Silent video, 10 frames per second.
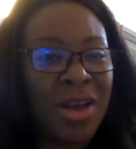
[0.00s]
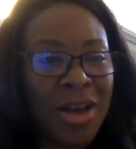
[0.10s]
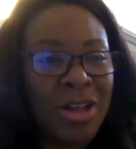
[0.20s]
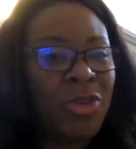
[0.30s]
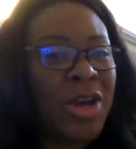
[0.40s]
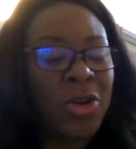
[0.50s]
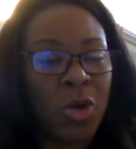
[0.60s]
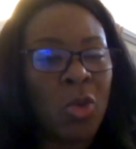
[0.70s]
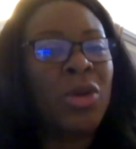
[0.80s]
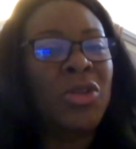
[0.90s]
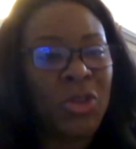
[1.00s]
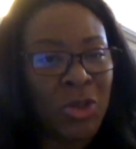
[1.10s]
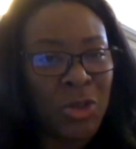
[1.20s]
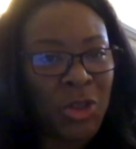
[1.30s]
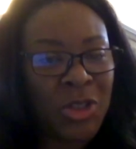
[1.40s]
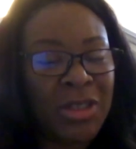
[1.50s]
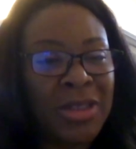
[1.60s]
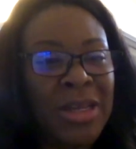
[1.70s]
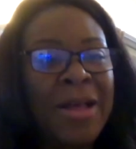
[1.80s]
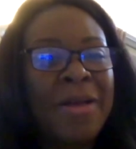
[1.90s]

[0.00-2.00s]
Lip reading: contractor or one solution.